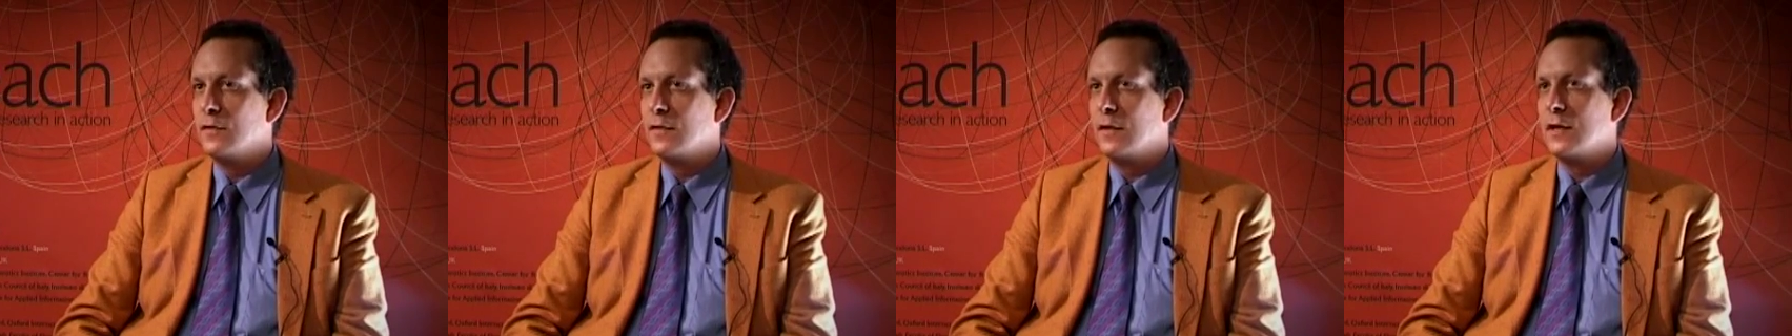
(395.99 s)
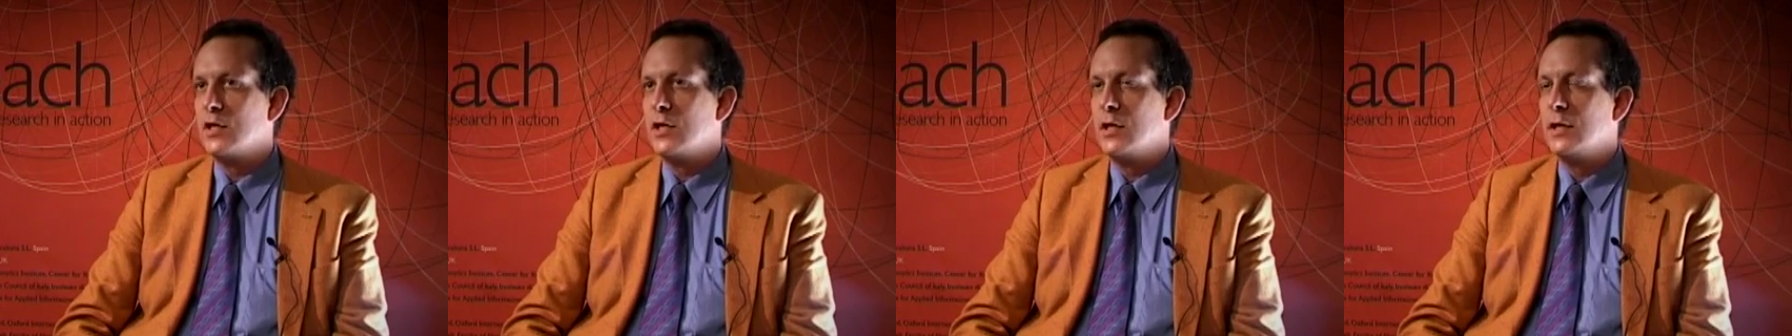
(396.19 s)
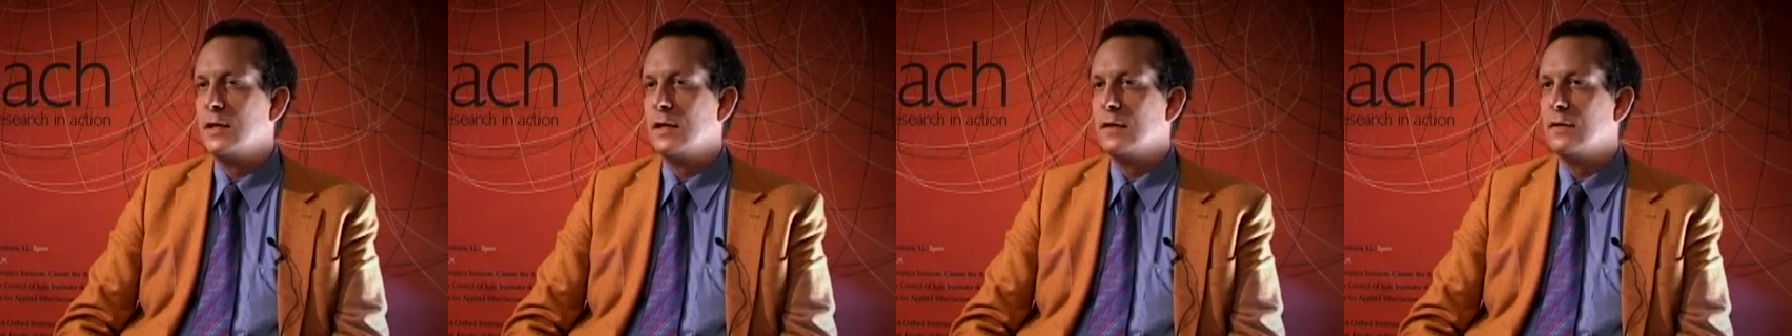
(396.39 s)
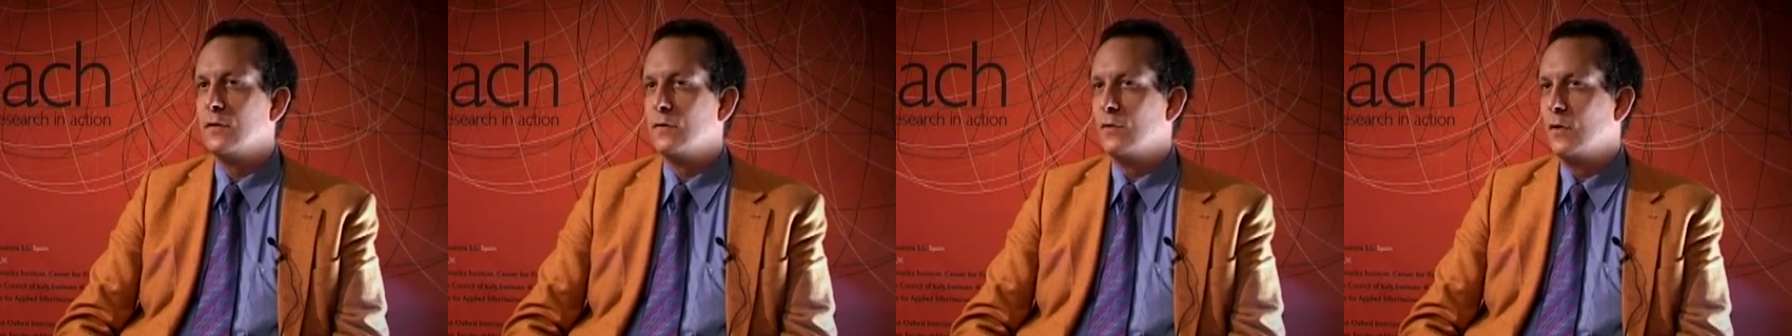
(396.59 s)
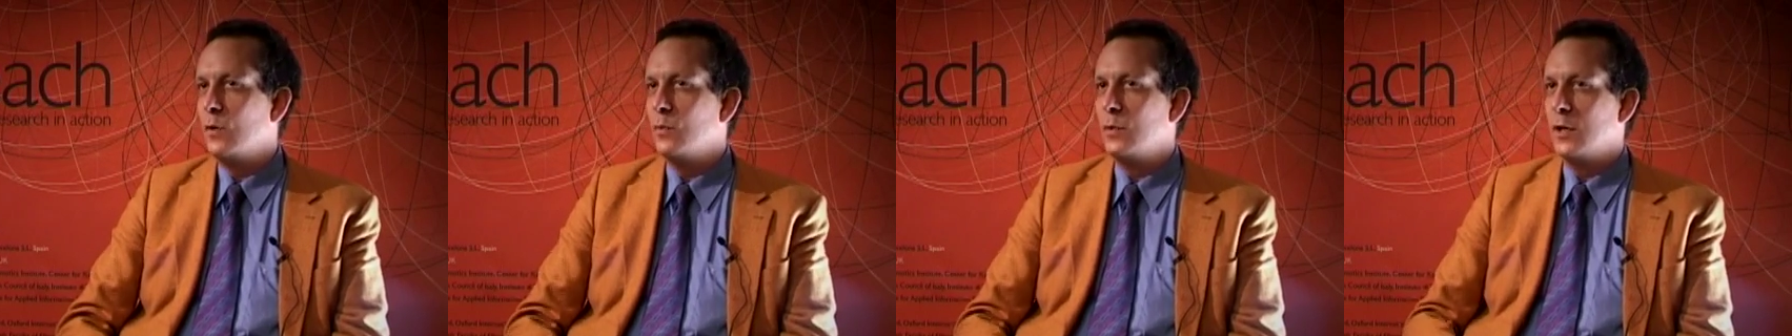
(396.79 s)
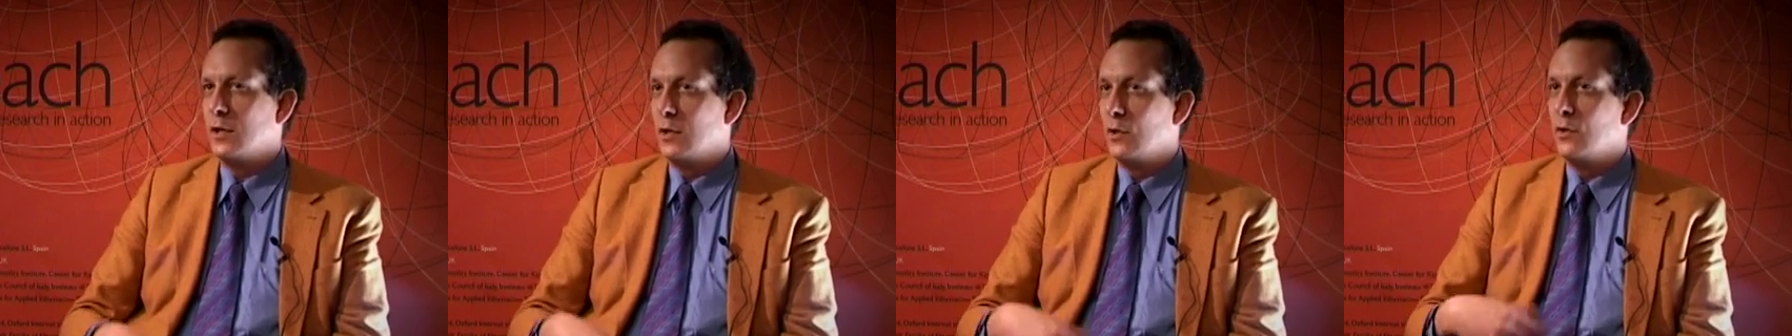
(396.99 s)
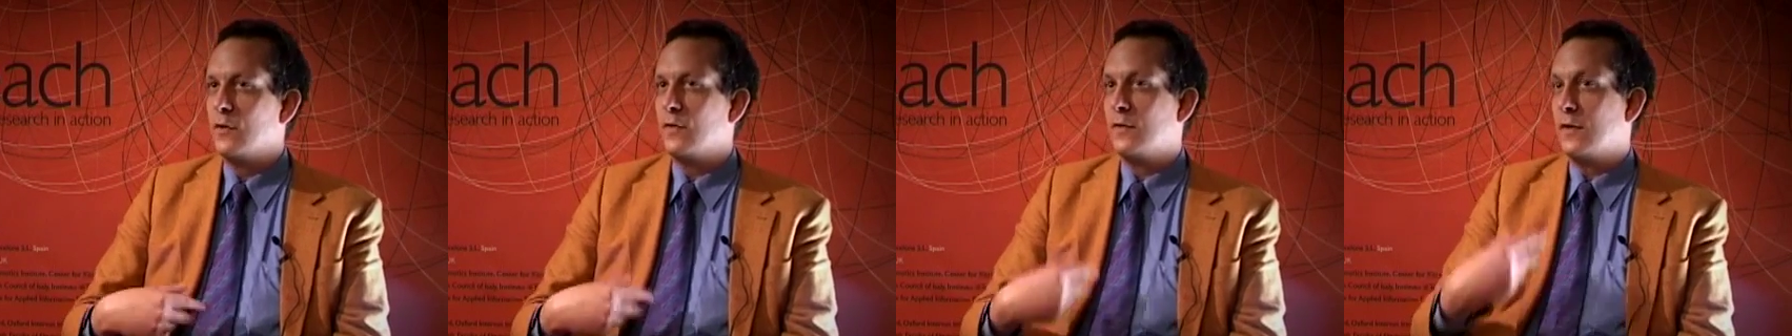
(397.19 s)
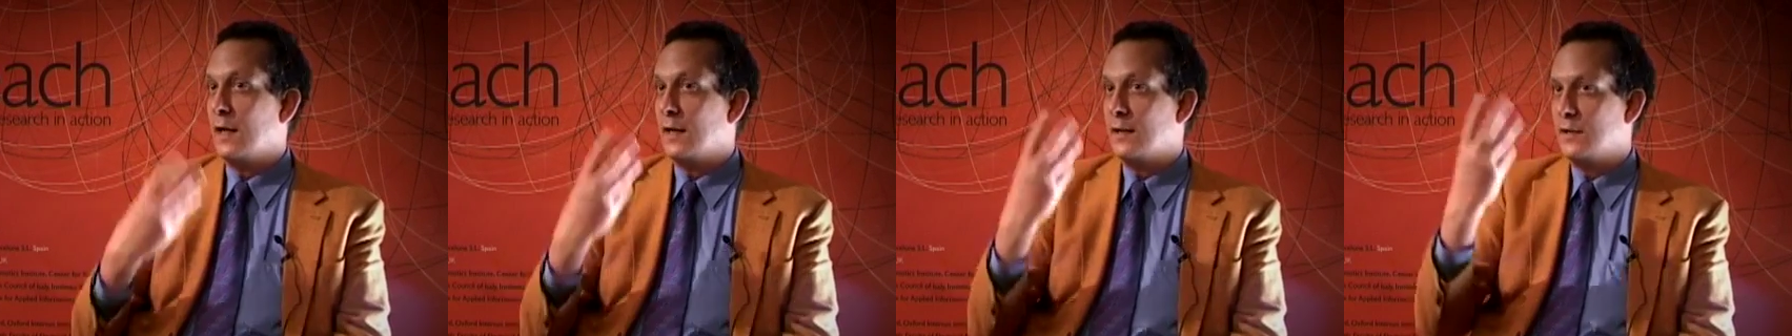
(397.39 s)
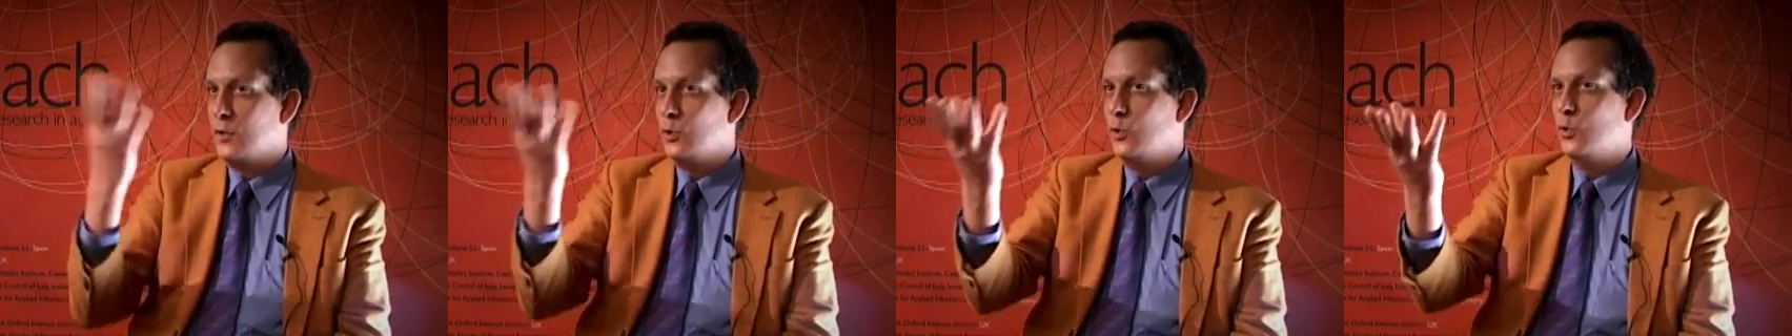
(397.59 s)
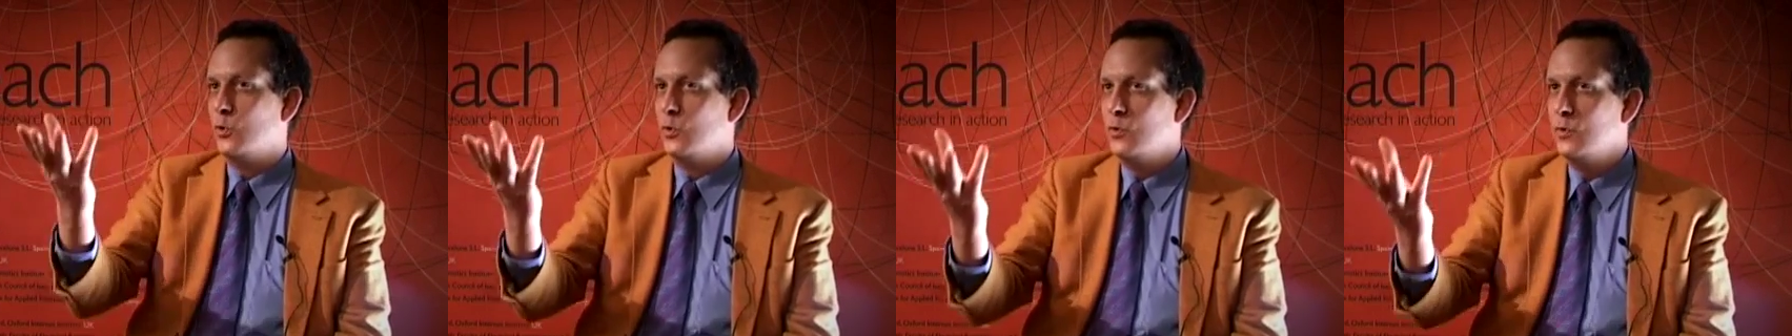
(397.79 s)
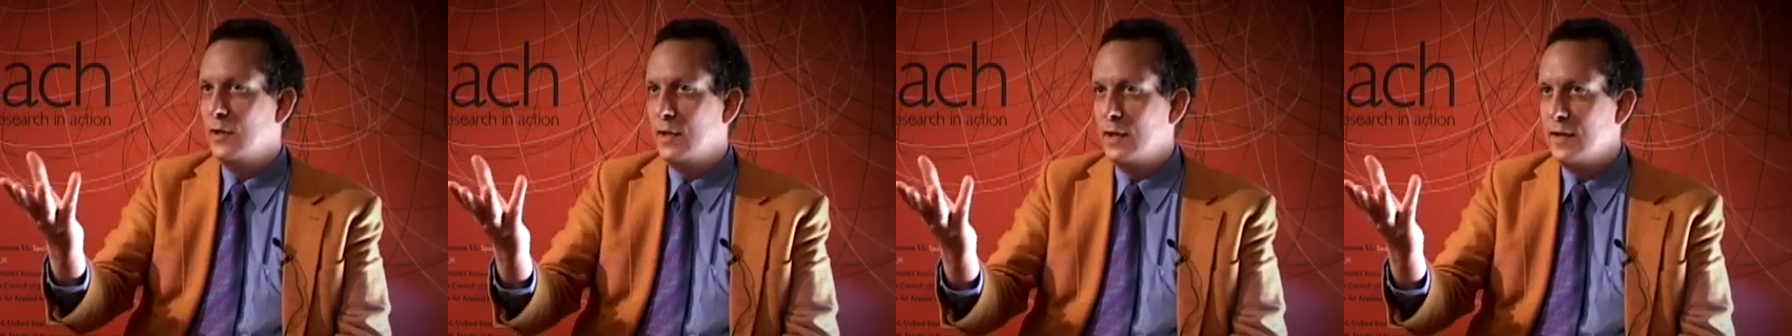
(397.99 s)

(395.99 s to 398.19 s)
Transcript: it's actually that the robot looks at you